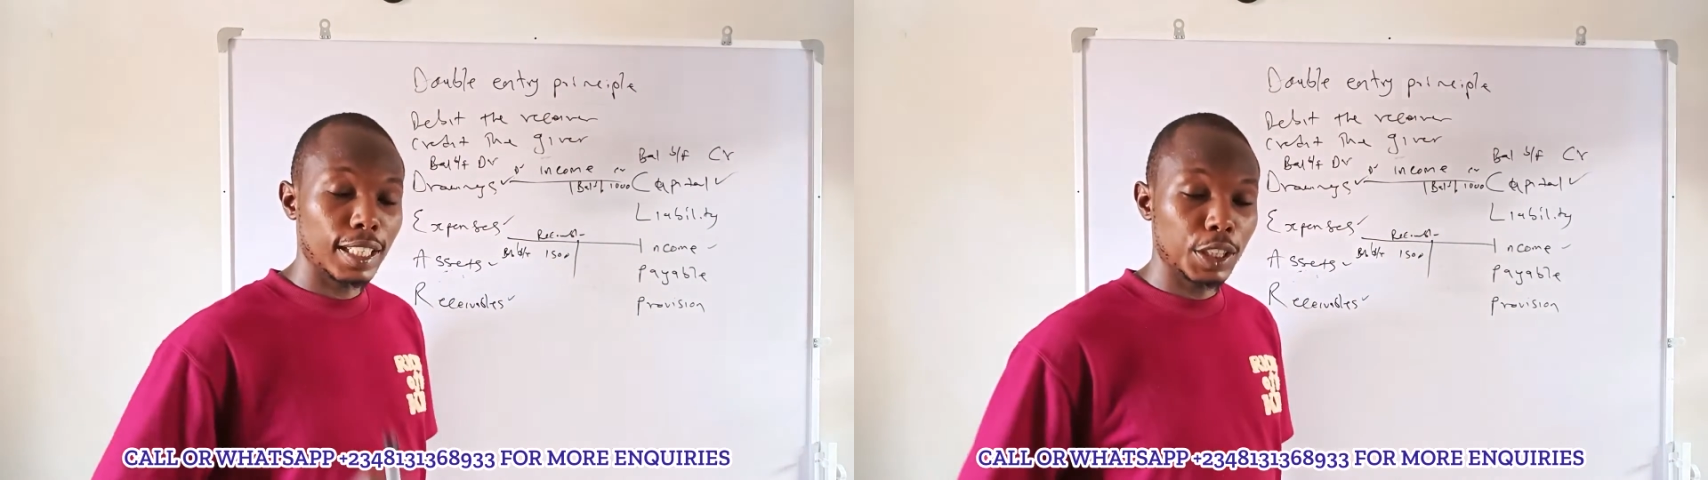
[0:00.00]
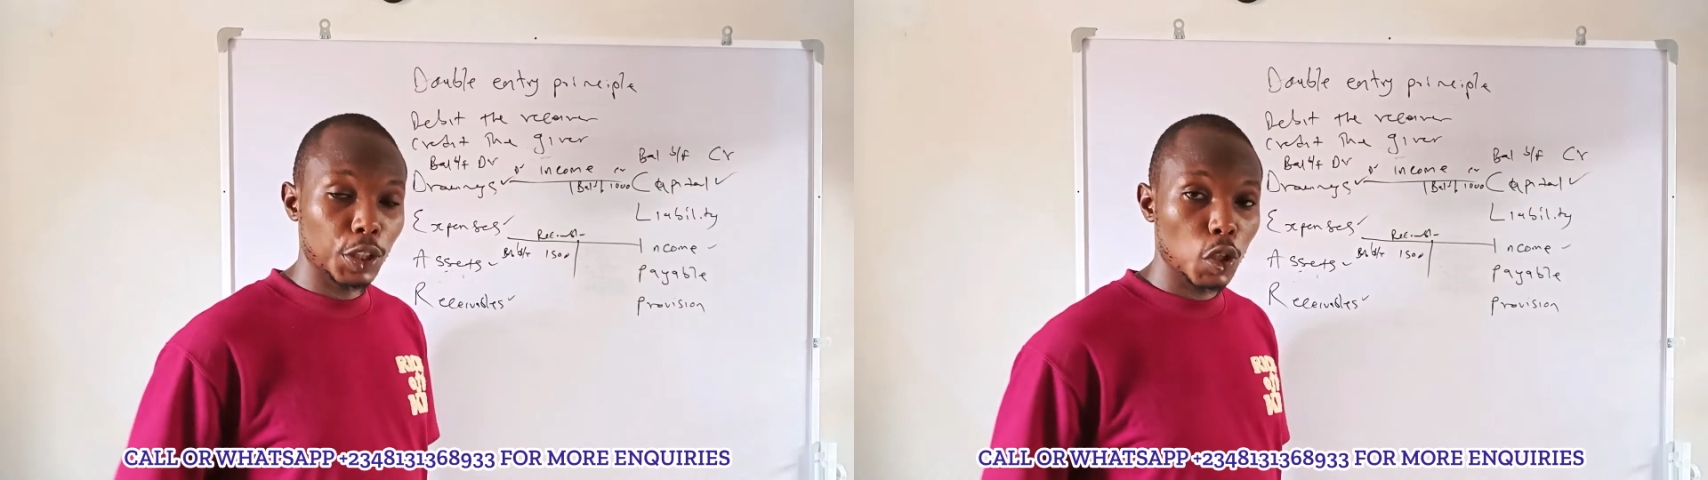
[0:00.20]

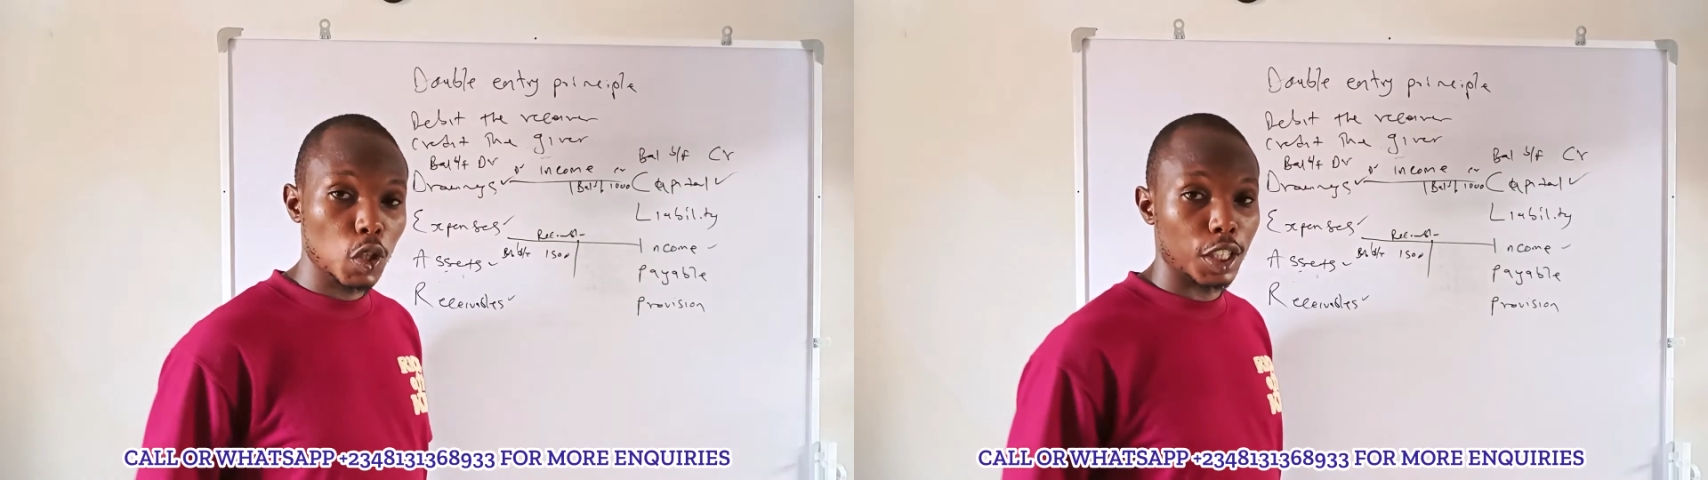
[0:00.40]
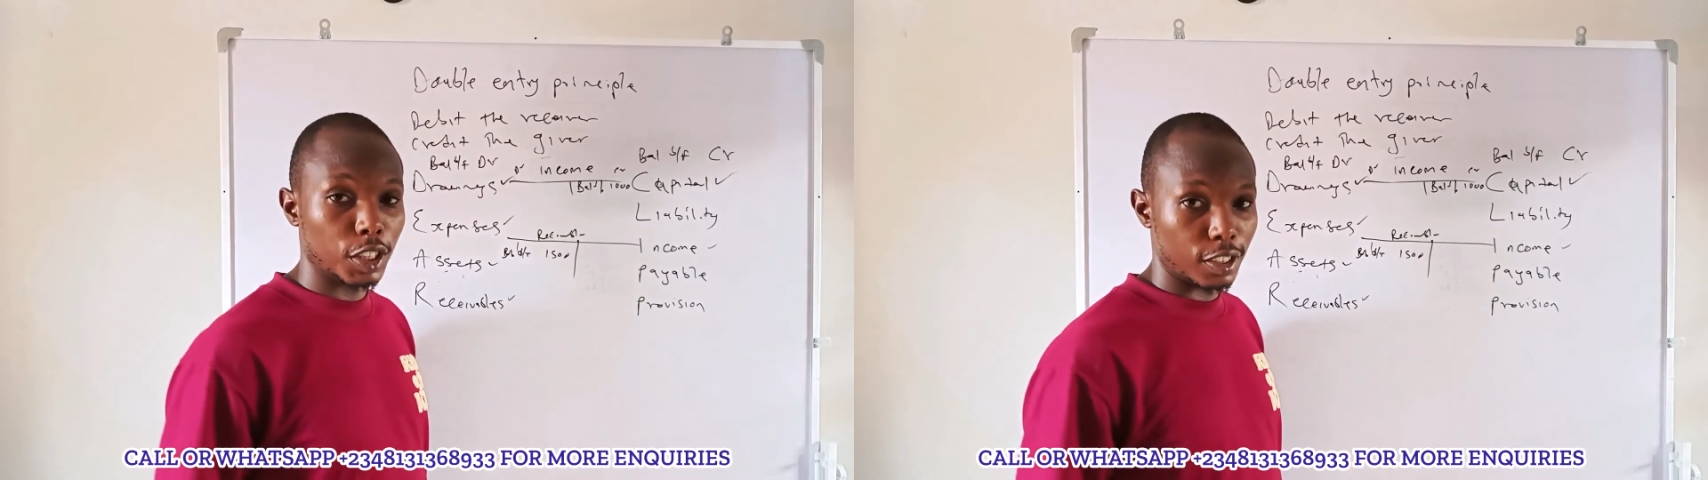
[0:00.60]

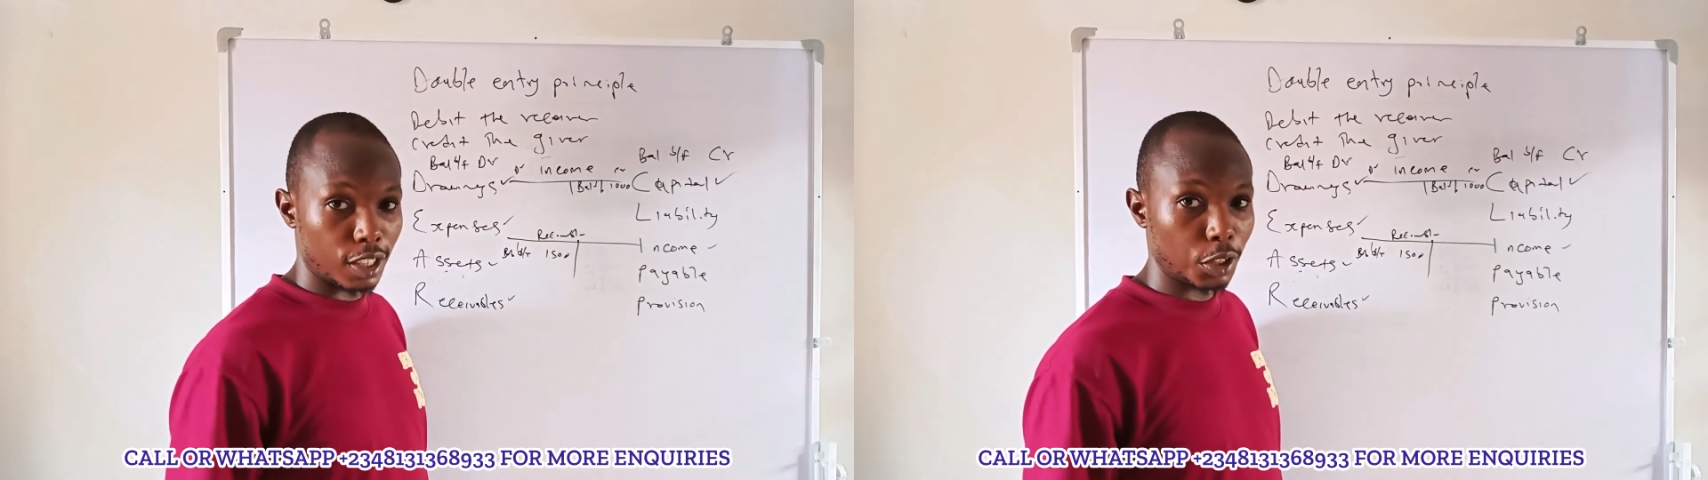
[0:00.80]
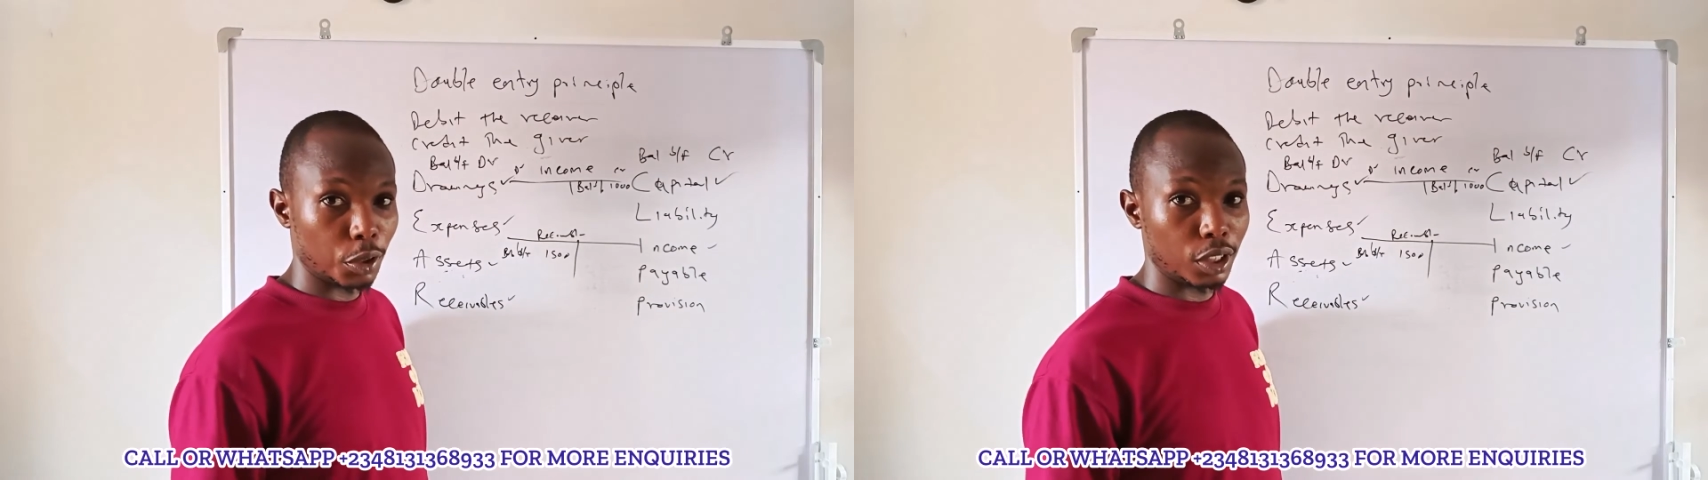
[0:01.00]
incurred the
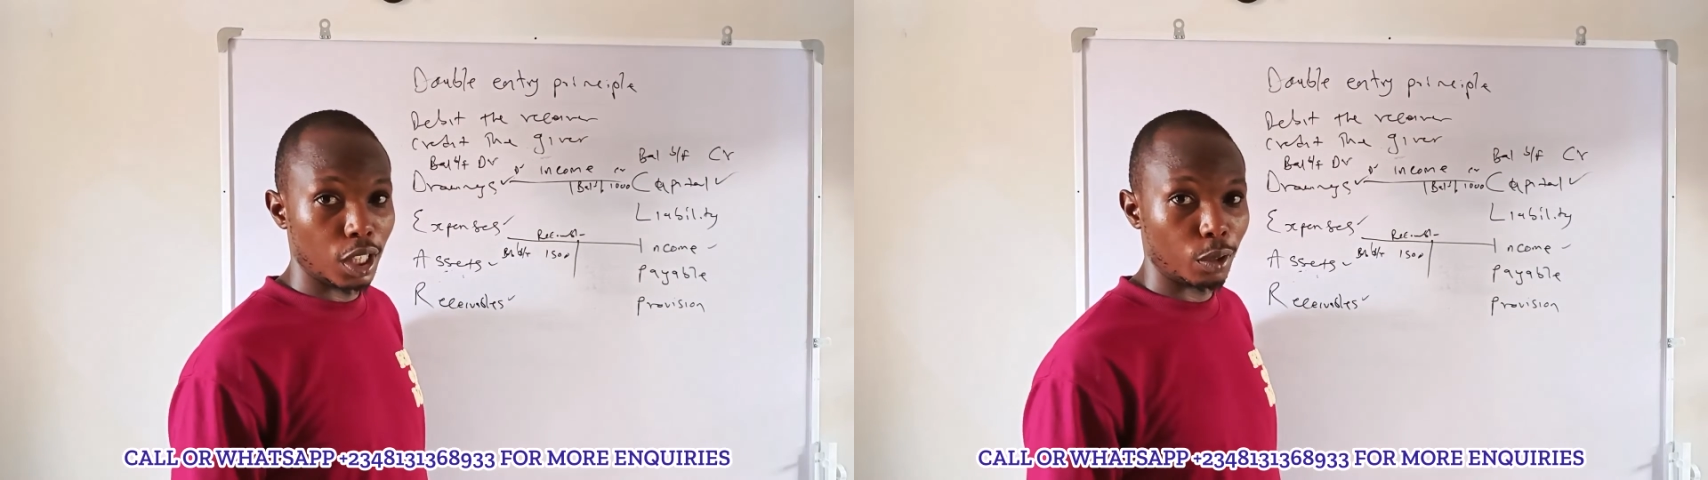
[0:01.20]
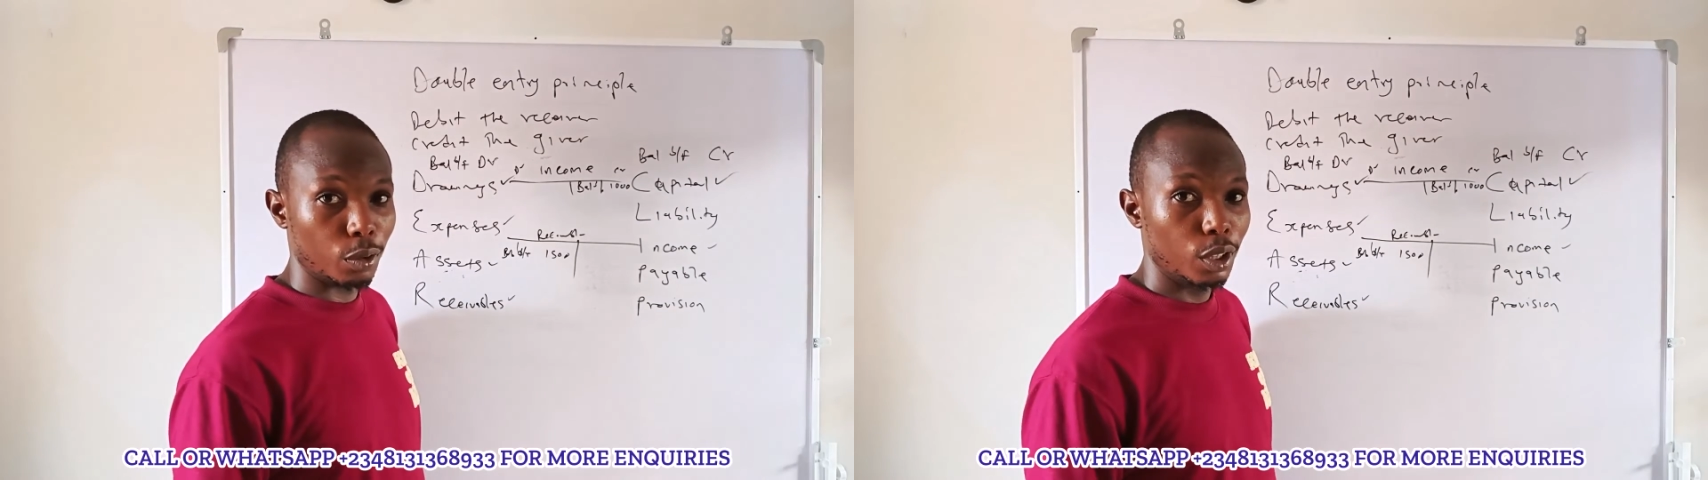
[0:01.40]
transaction
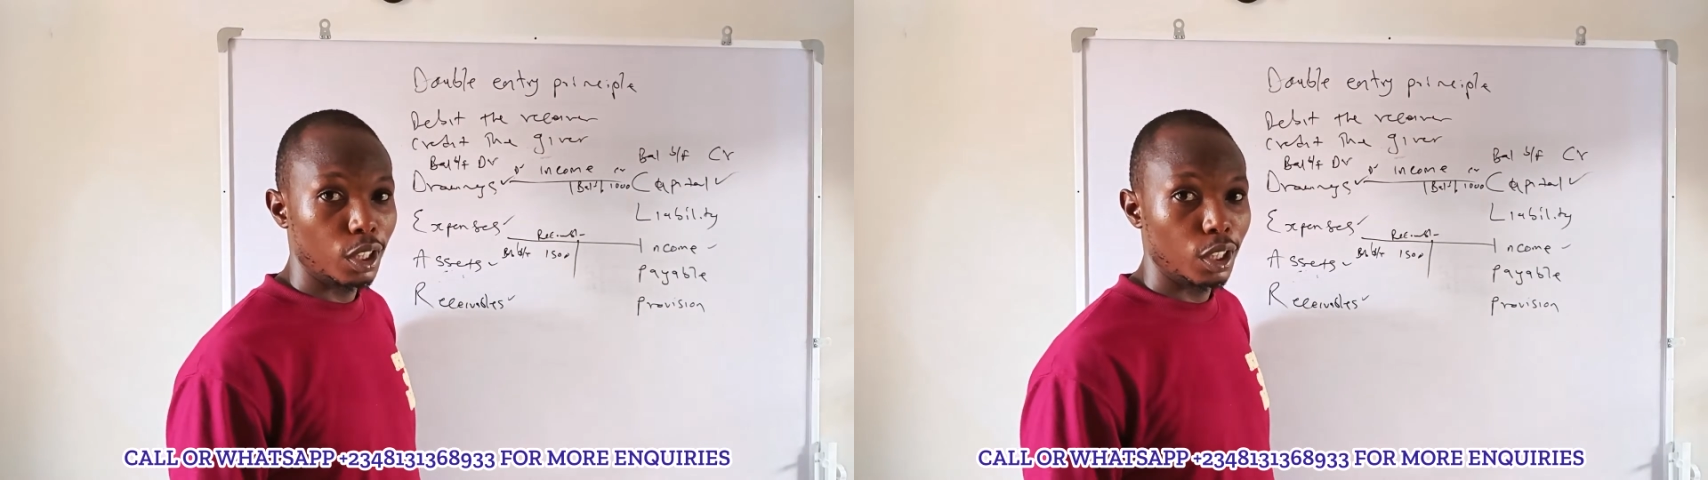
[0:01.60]
now